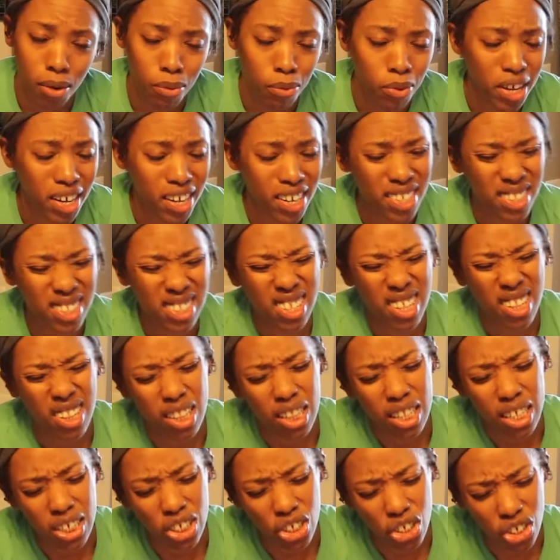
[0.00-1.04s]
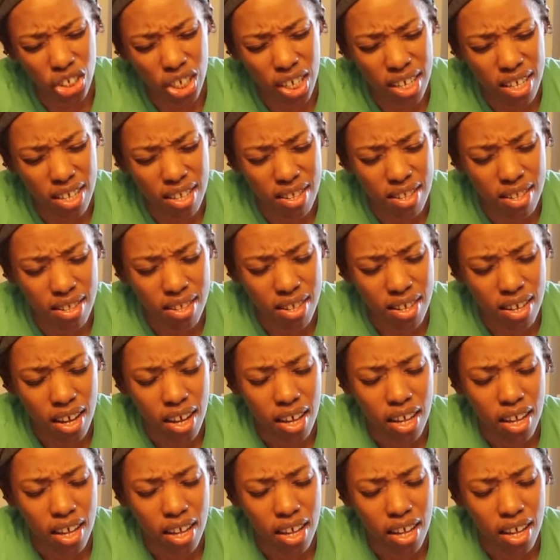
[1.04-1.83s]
We got a delicious